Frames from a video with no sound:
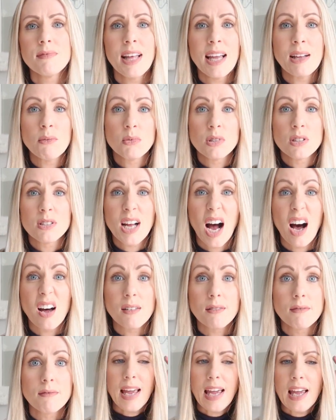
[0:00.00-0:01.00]
it was
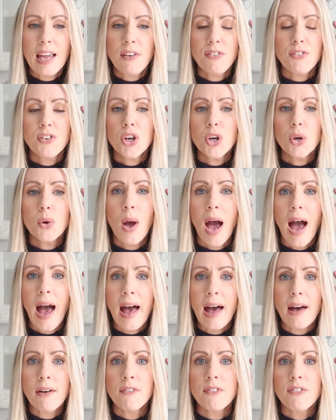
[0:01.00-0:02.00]
done. If you
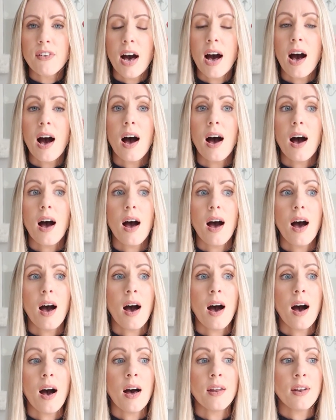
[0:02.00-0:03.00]
have
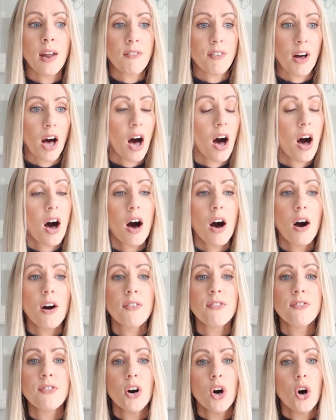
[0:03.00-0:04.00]
another
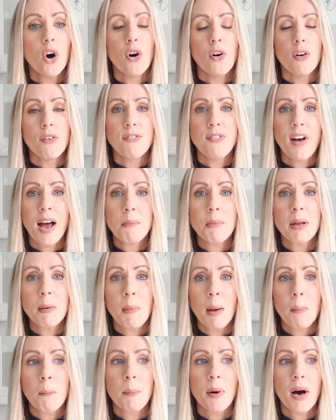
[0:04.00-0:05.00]
half or a family
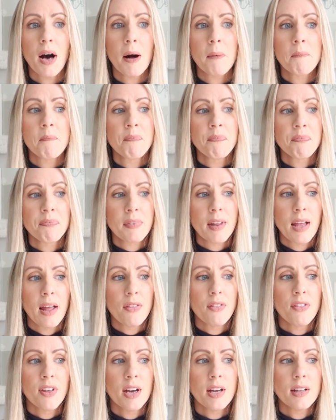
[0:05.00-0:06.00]
member
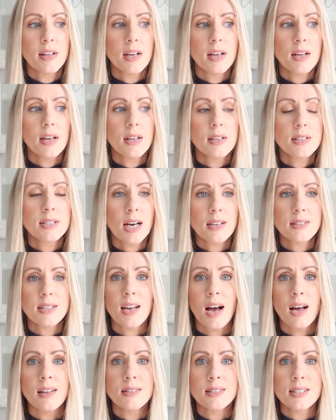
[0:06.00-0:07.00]
that
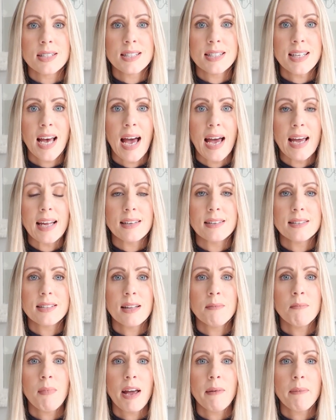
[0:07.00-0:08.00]
doesn't understand,
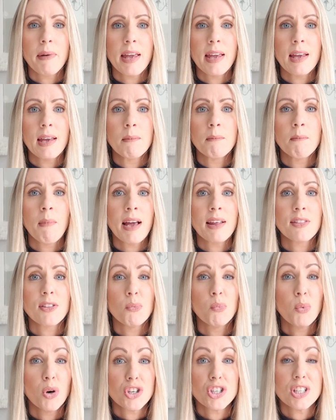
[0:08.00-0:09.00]
then maybe make
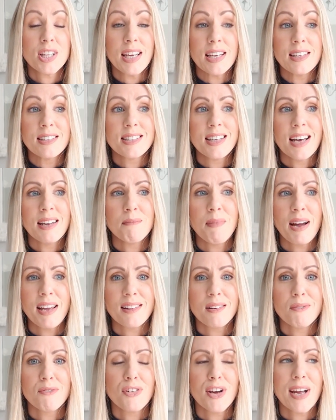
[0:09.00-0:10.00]
them watch this and
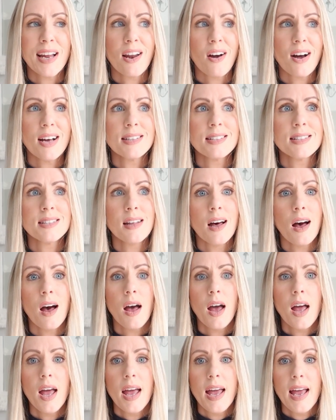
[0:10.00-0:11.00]
make them realise
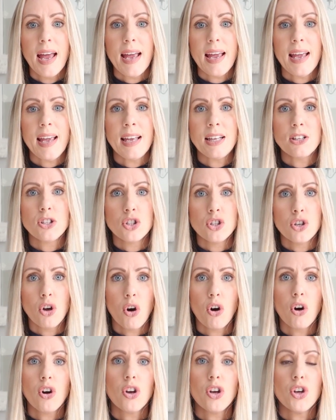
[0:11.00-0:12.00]
that it's
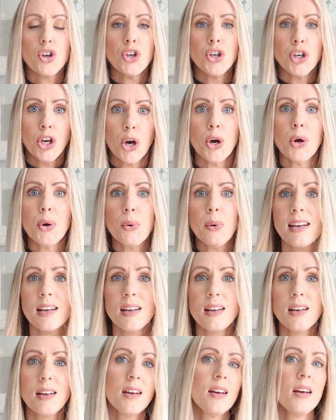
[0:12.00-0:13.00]
not you,
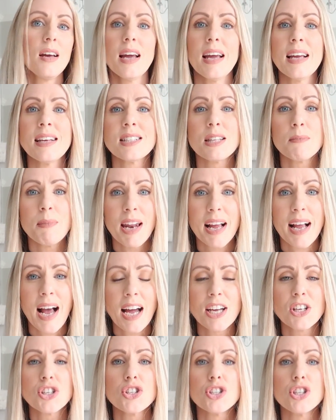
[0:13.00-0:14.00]
it's the
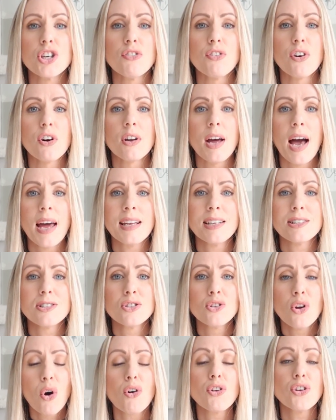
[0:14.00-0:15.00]
medication you're on, and it's
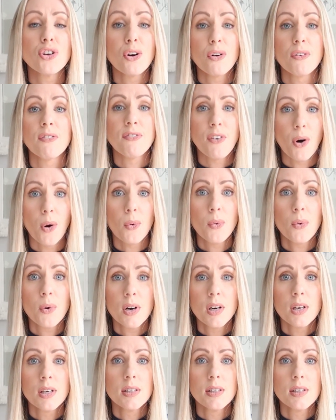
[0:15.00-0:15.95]
not your fault.